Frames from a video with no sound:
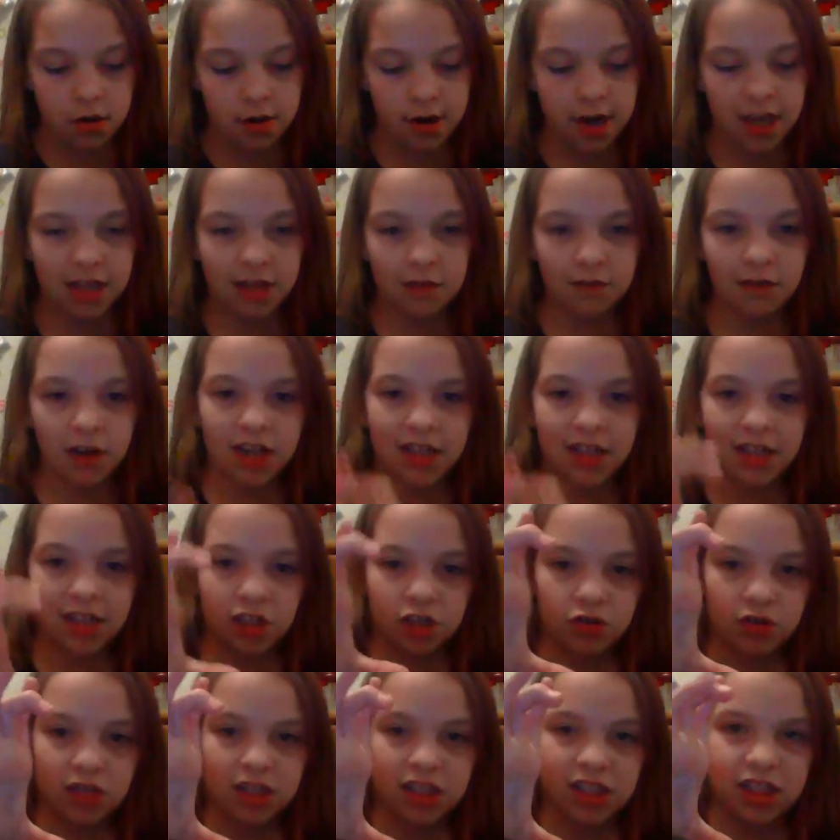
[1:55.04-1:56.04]
And then we got
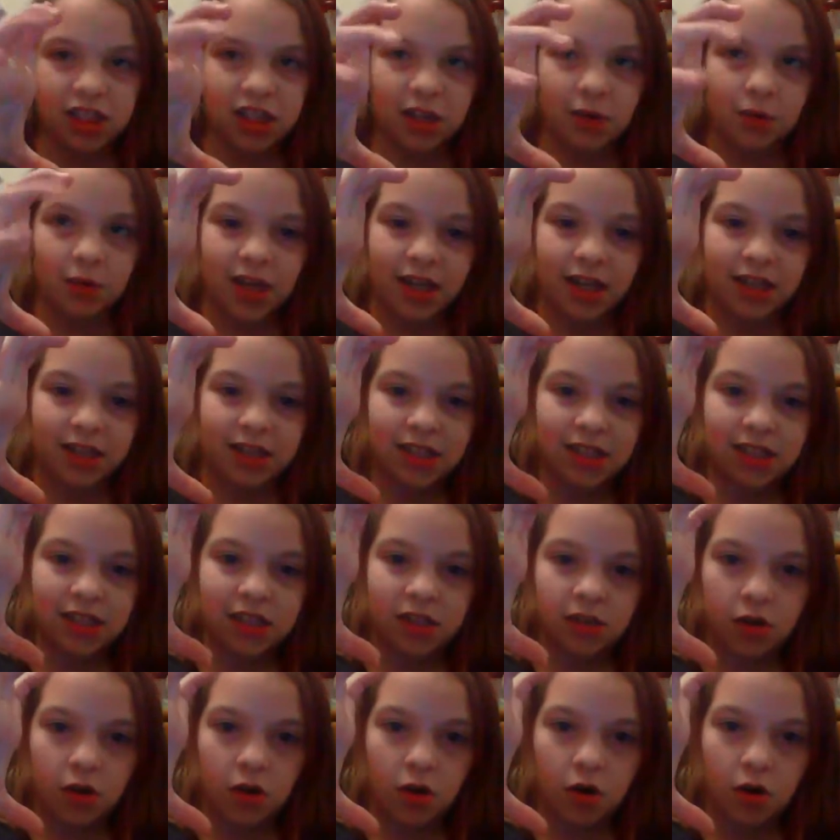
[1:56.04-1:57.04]
these treats. They were like
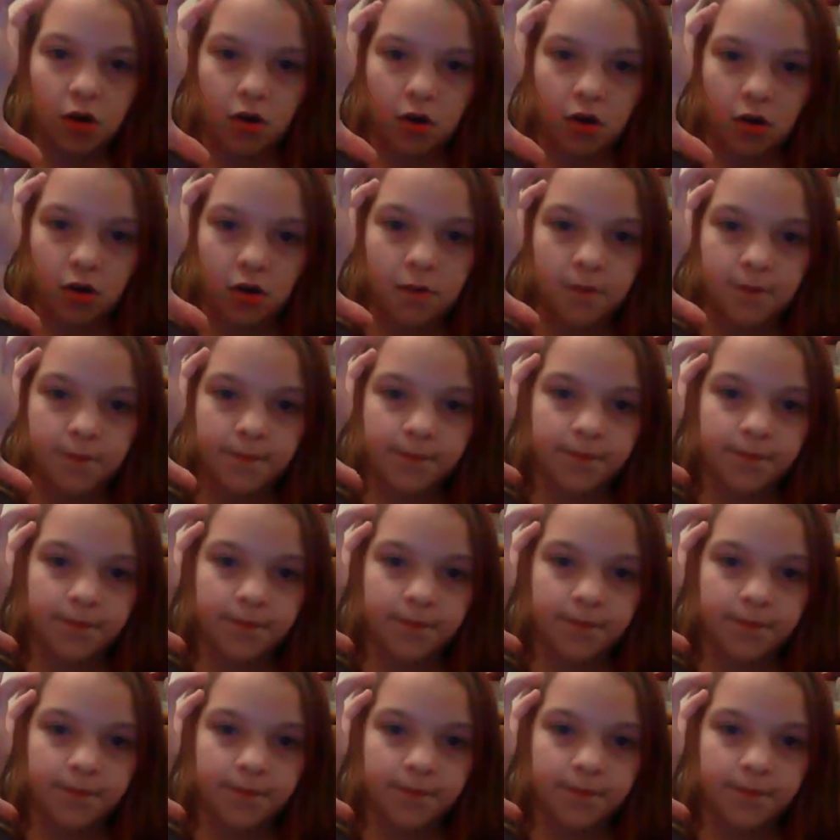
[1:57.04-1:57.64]
this long.